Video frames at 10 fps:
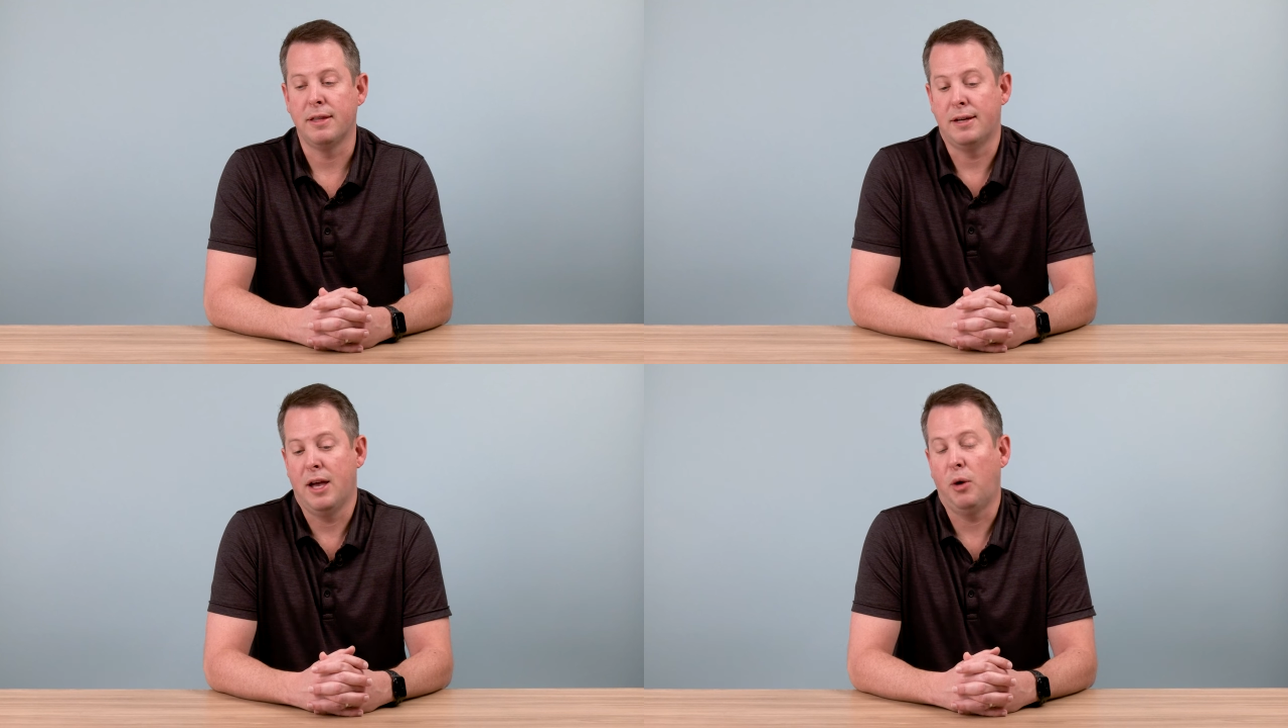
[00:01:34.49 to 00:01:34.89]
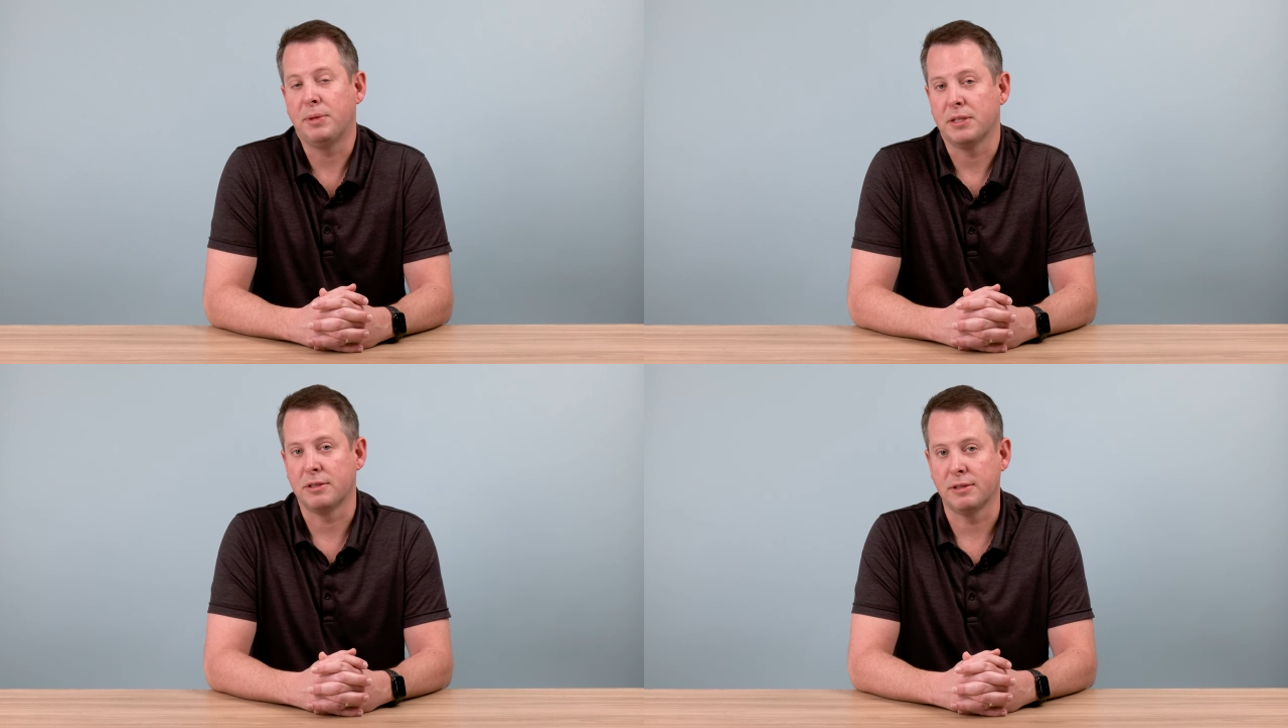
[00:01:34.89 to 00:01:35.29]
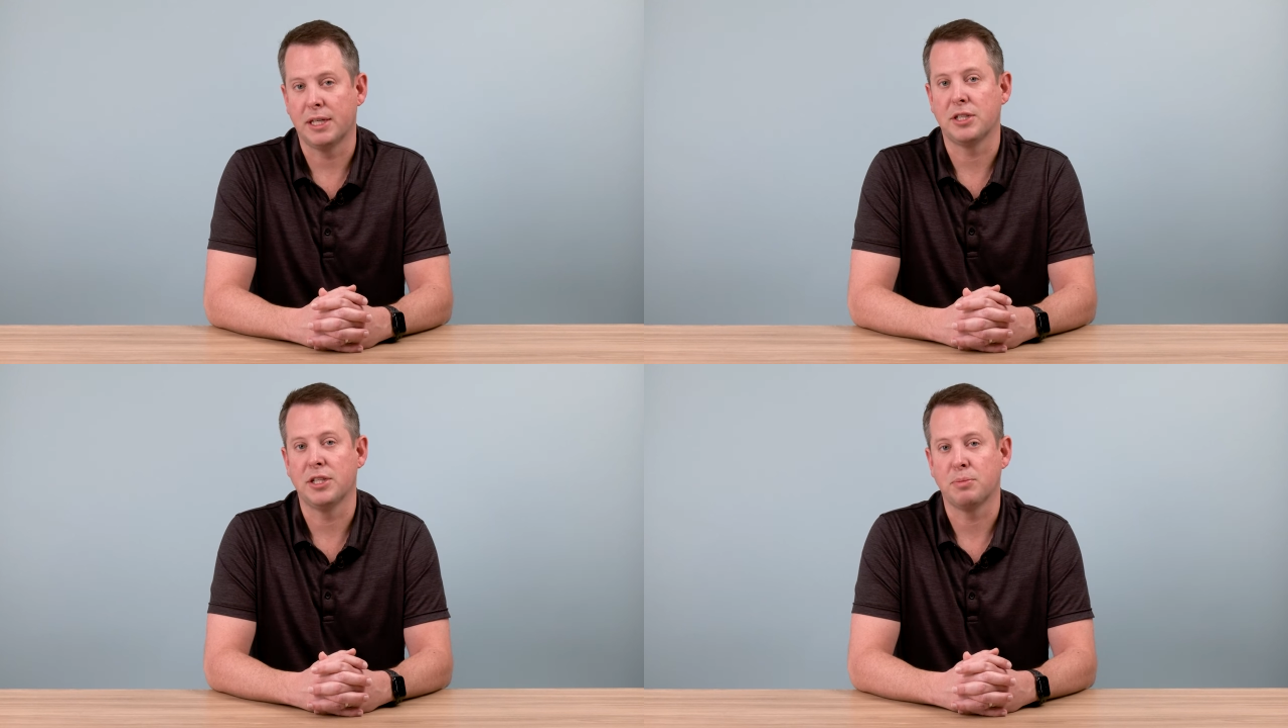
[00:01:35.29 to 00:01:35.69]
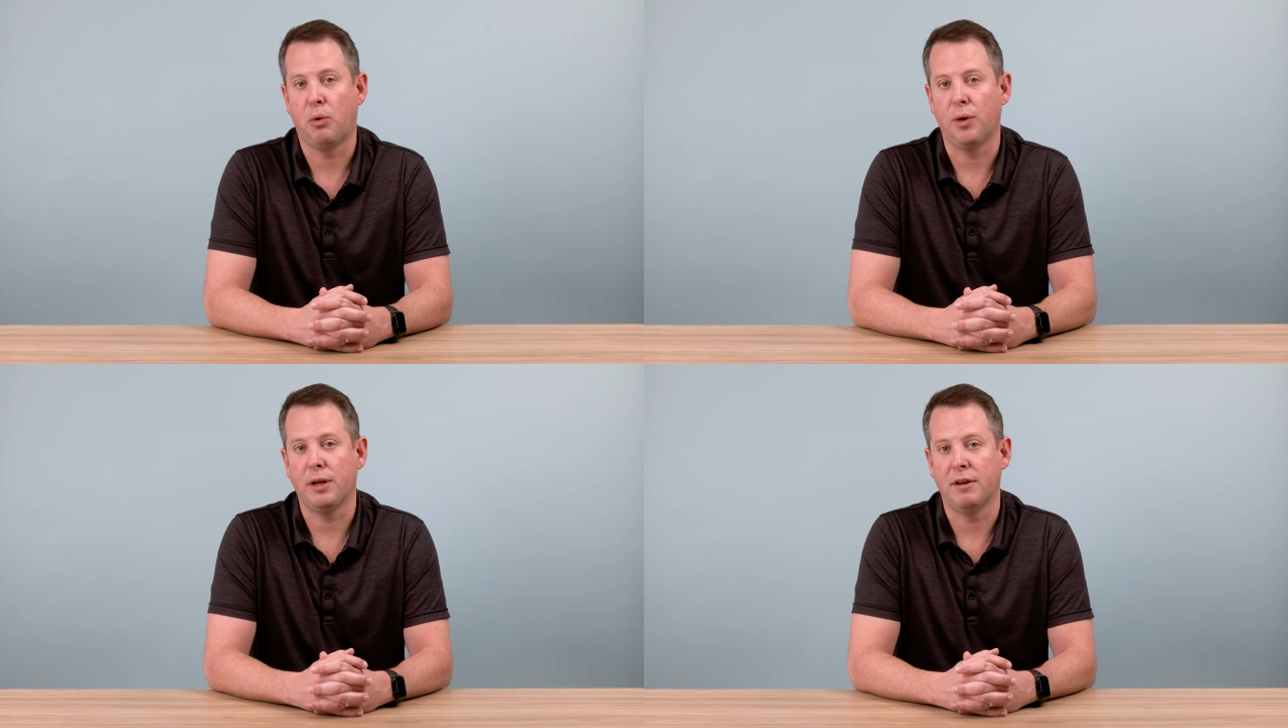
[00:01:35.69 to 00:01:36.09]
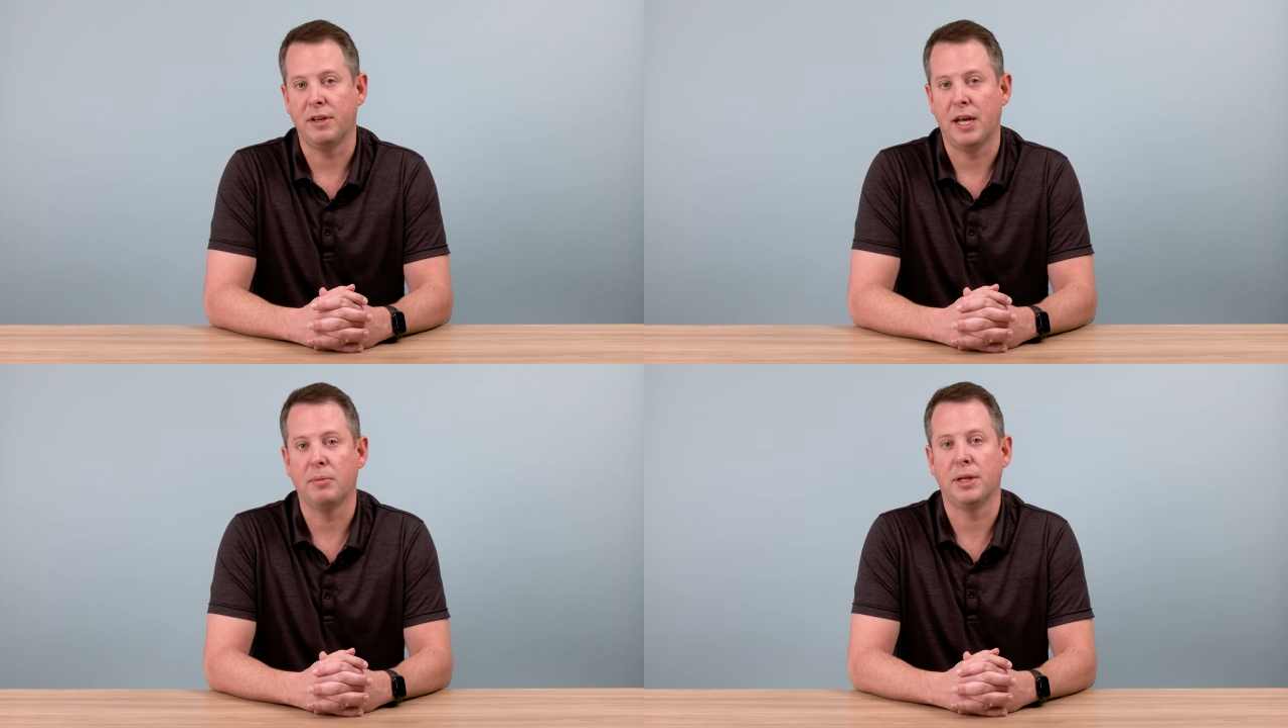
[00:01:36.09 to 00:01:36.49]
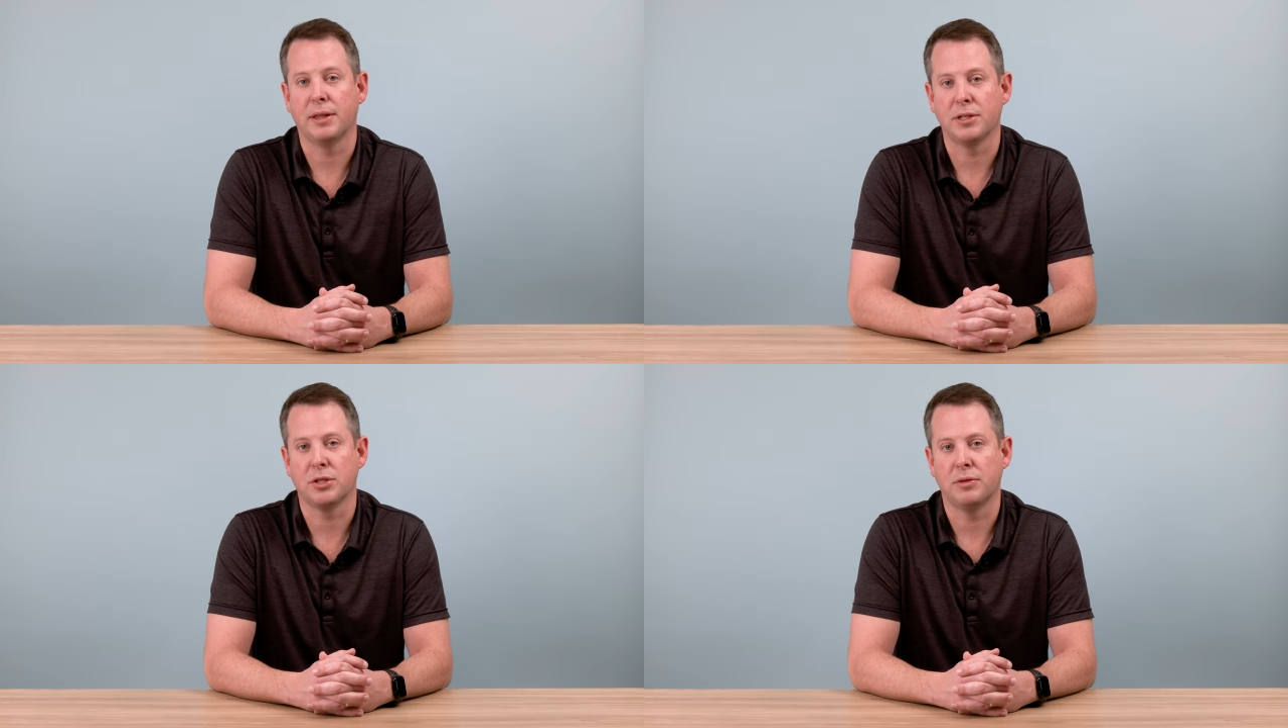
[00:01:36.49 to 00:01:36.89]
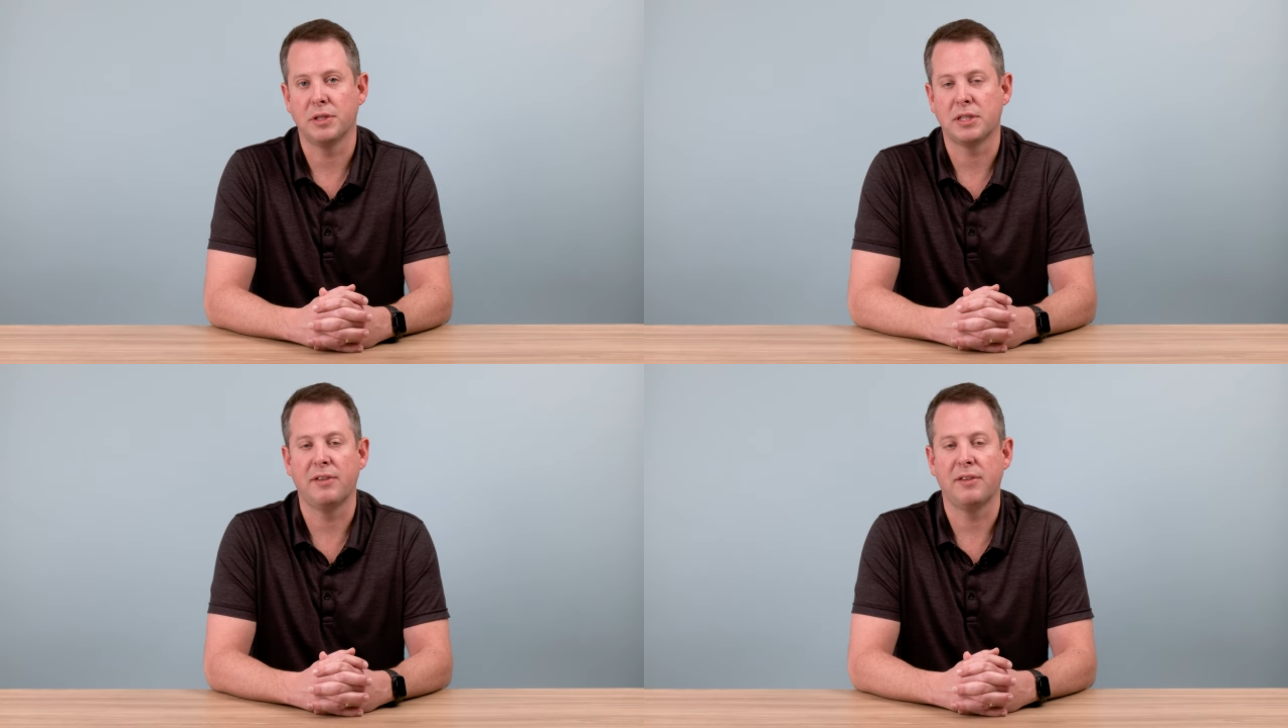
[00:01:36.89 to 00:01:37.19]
that helped us get to this point of enabling this service,